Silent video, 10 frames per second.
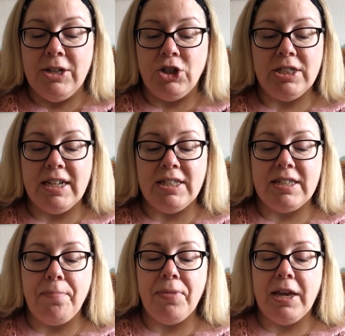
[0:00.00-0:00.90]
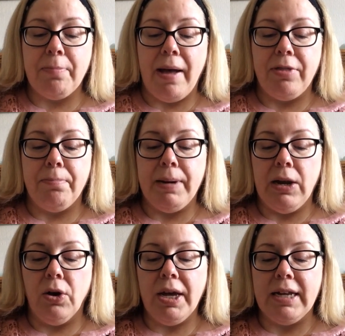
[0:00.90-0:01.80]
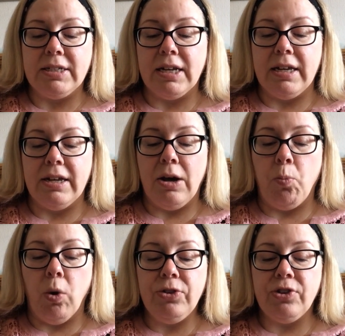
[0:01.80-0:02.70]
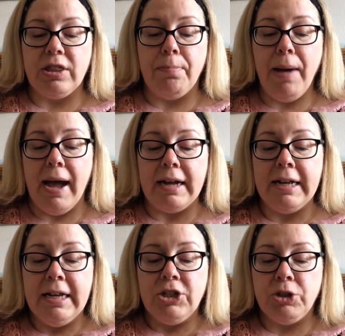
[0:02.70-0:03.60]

She said something about them belonging to her and wanting them back.